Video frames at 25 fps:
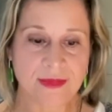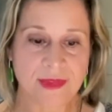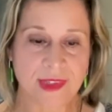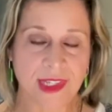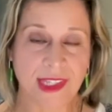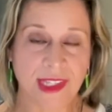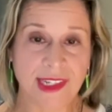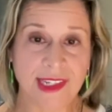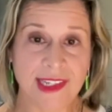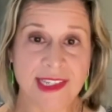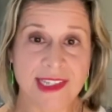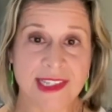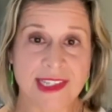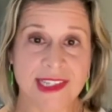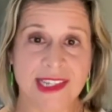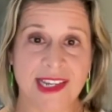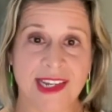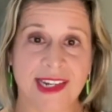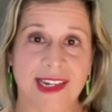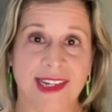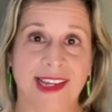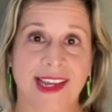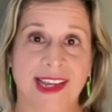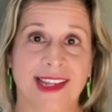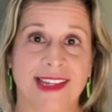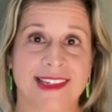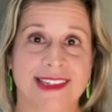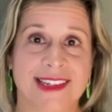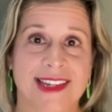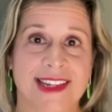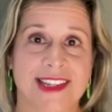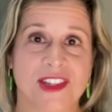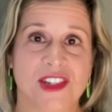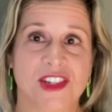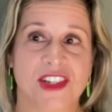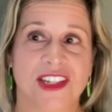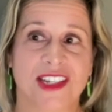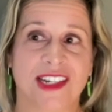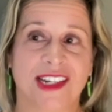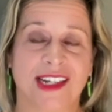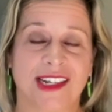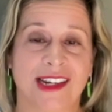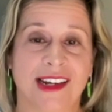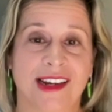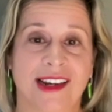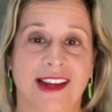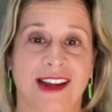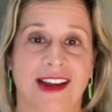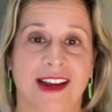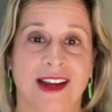And he's standing at attention and
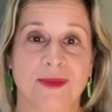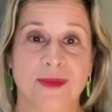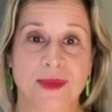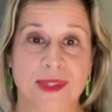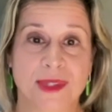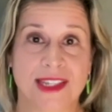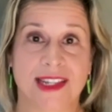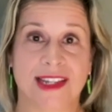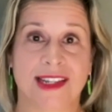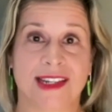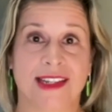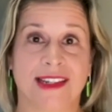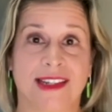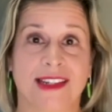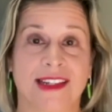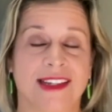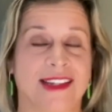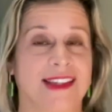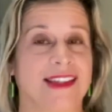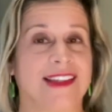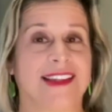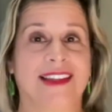I'm standing